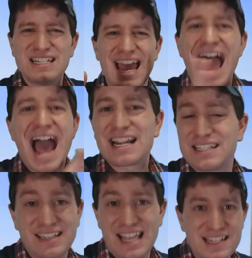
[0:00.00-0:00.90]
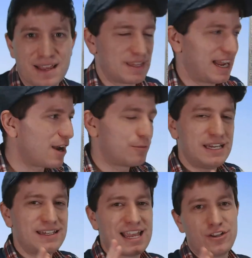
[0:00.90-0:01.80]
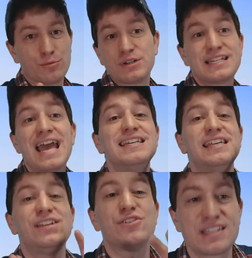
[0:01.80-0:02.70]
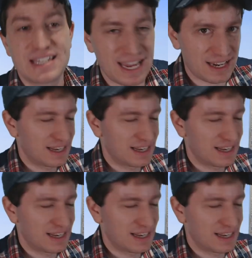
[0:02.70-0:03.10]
to act like something. I don't mean like you're pretending you're sick.